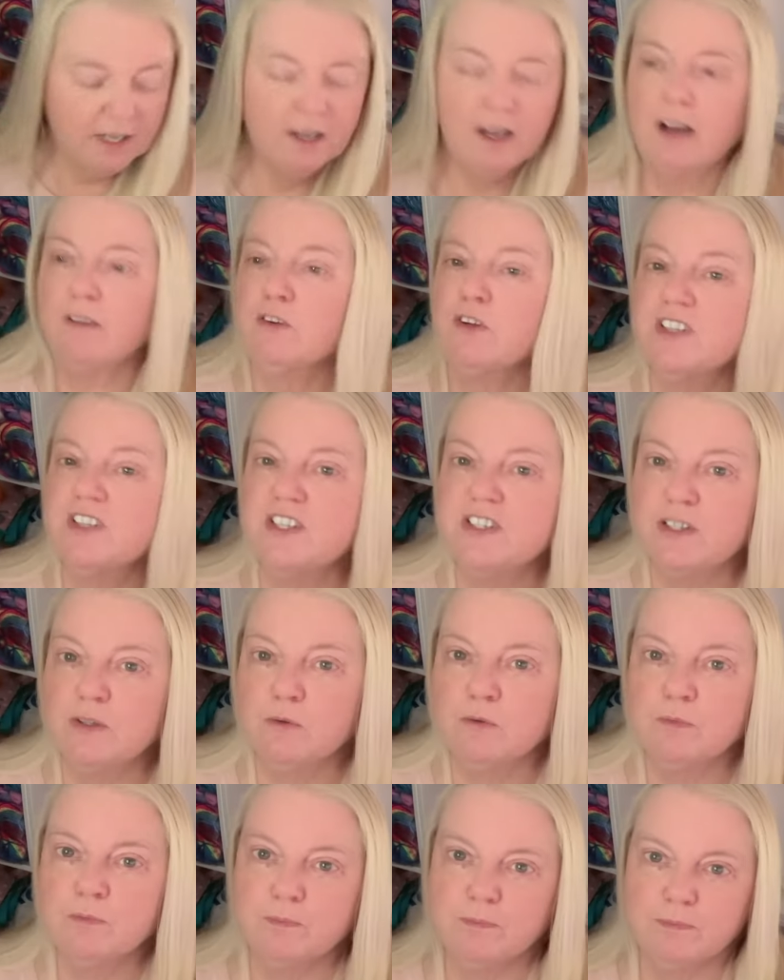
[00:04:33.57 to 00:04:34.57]
I've got this
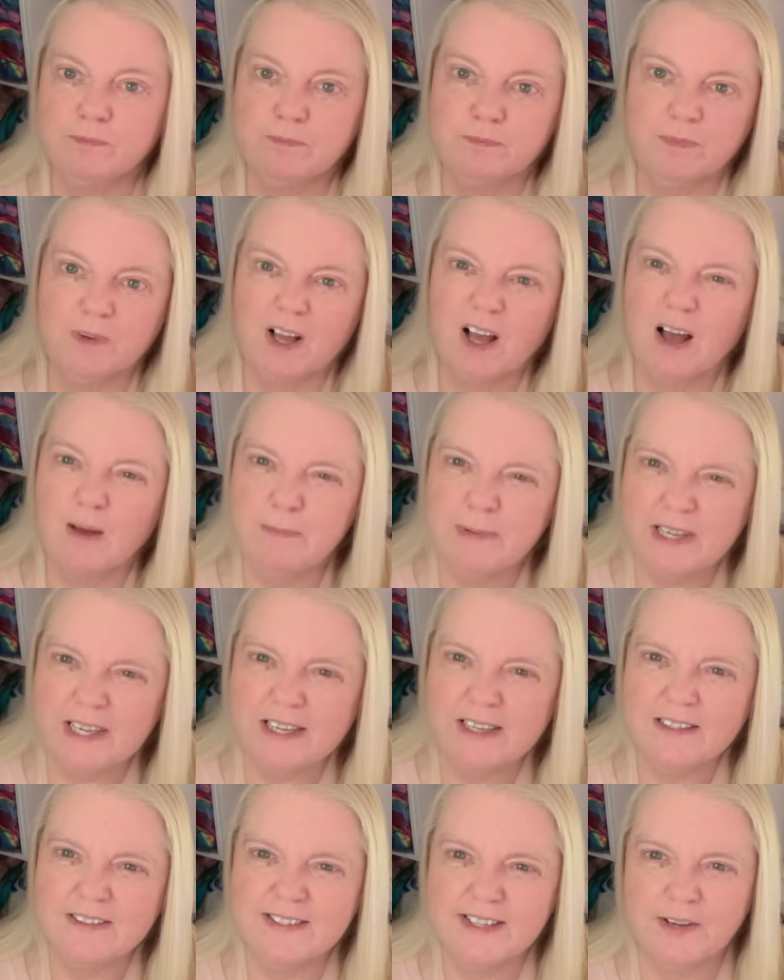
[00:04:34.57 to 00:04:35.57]
little cubby
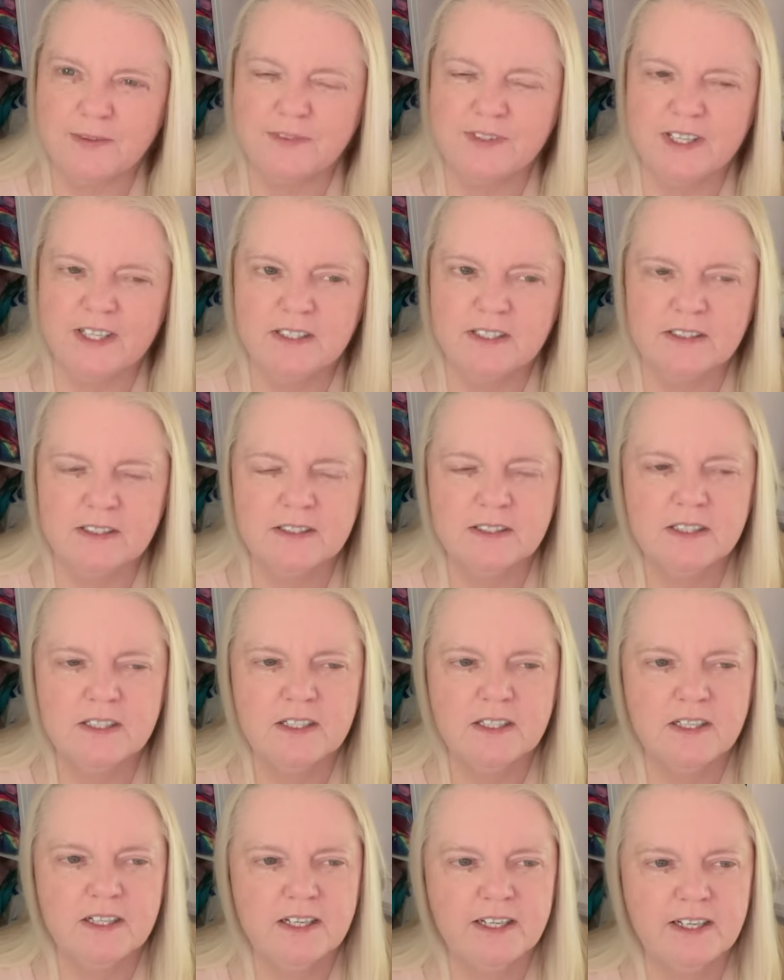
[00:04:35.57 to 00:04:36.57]
down there.
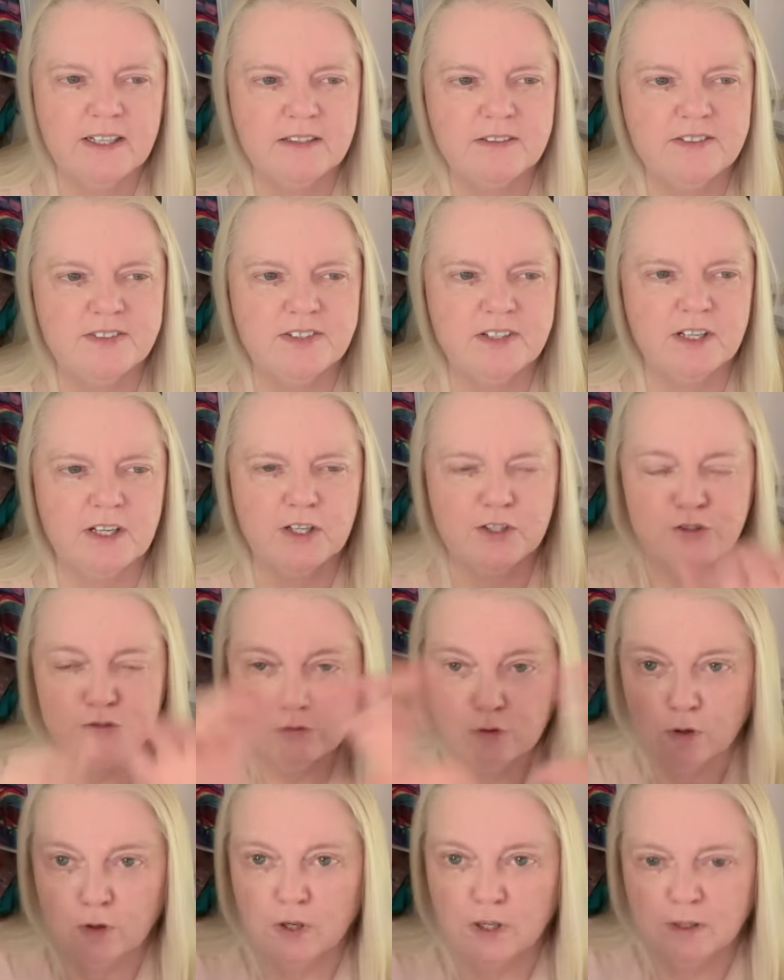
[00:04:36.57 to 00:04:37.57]
It's a
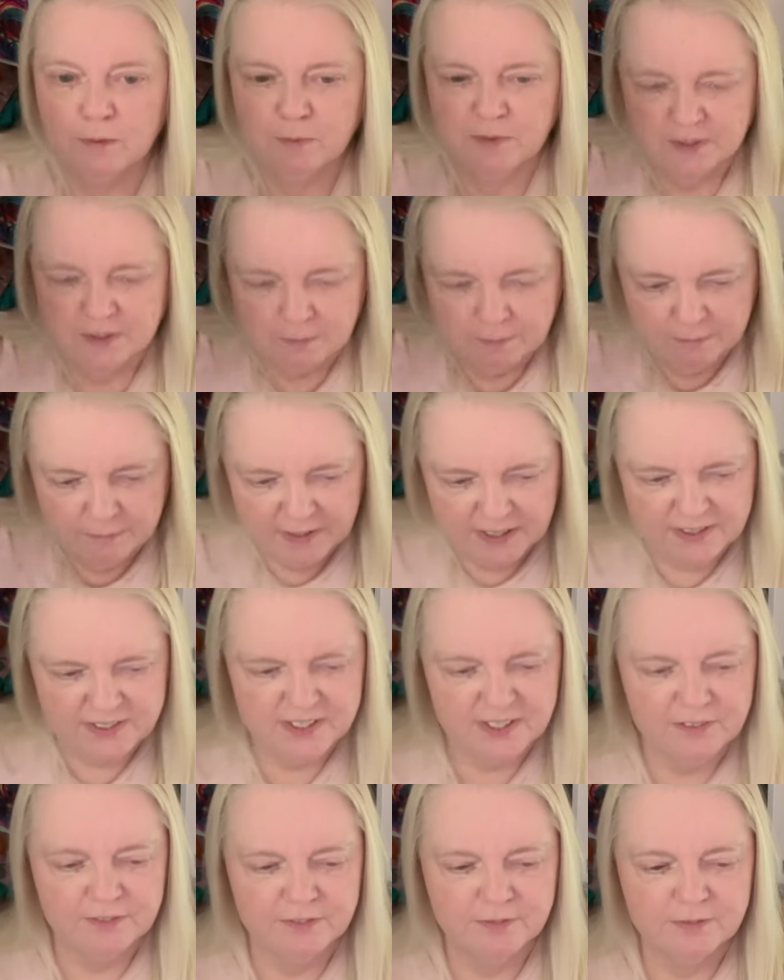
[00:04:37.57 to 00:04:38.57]
drawer with a
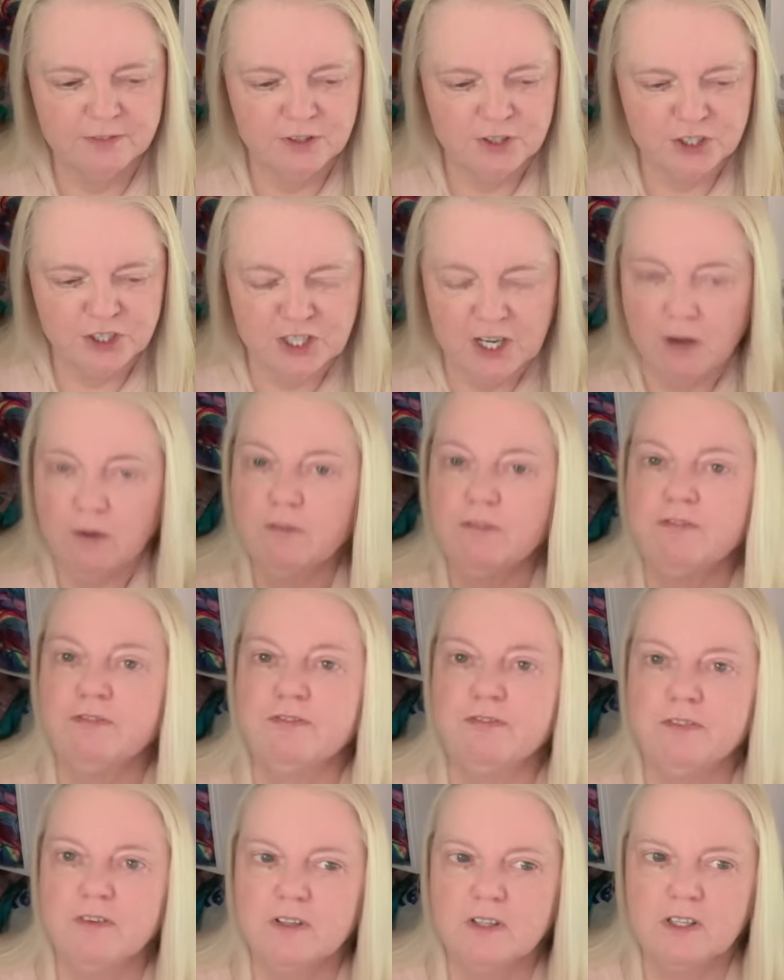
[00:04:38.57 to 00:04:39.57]
massive
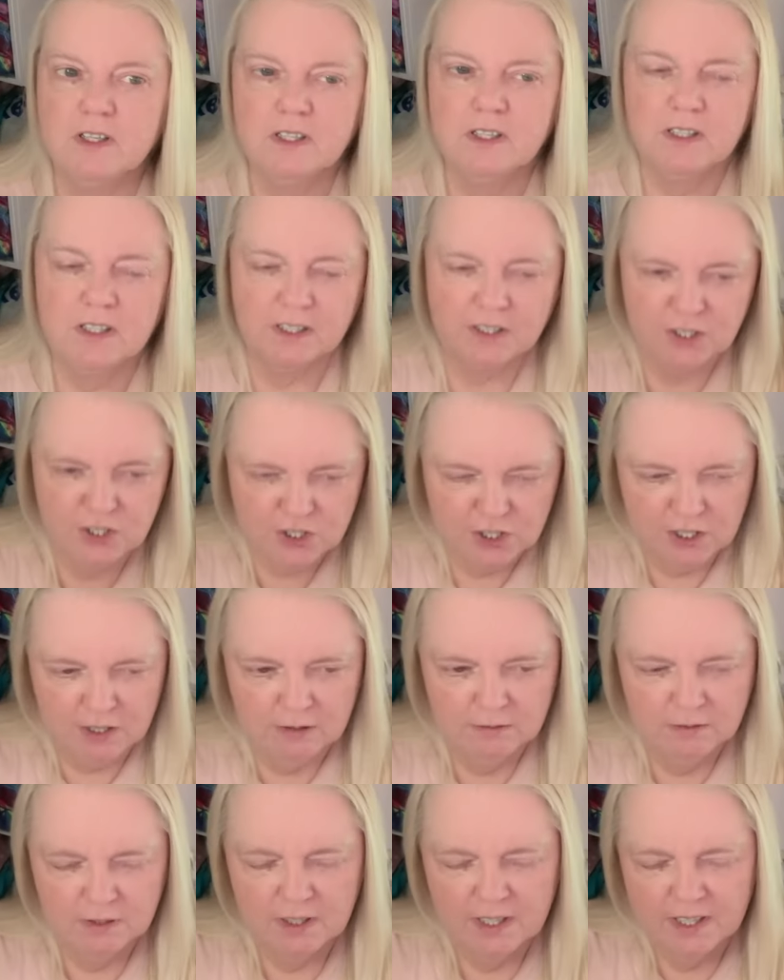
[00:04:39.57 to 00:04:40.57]
shelf, like a
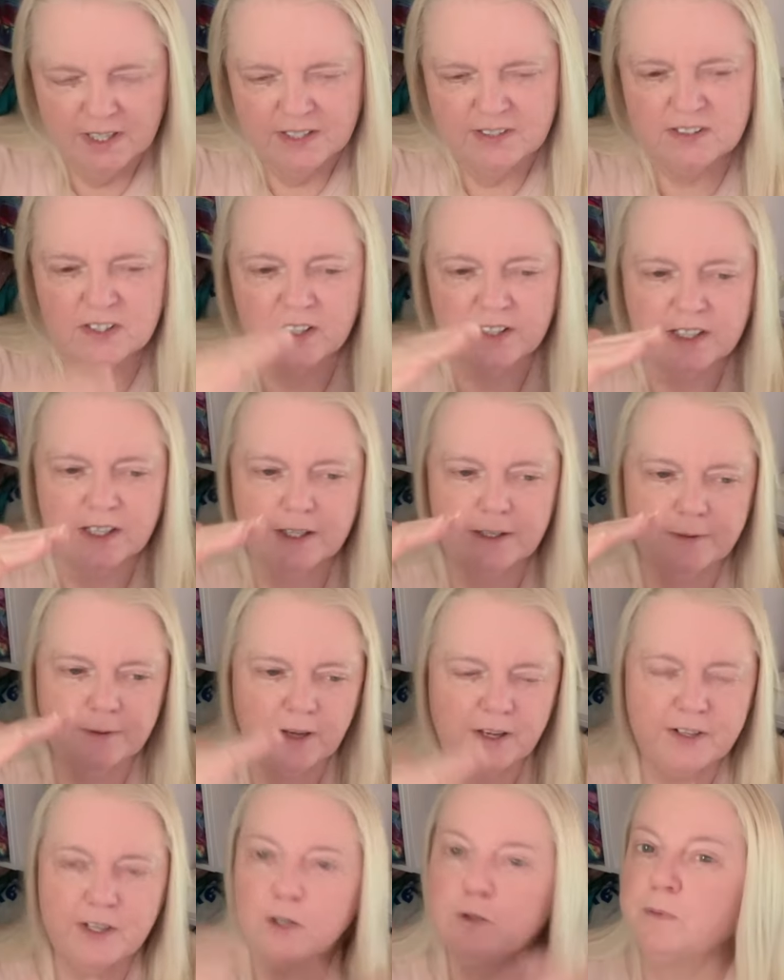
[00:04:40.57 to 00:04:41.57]
It's like a,
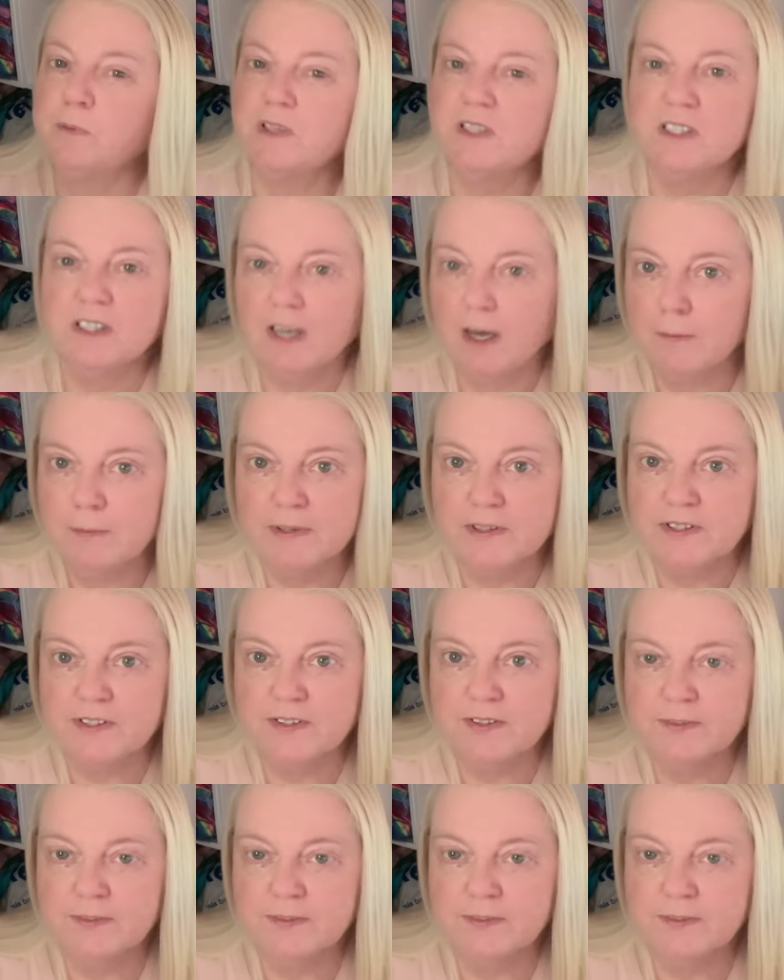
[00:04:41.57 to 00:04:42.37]
an open cupboard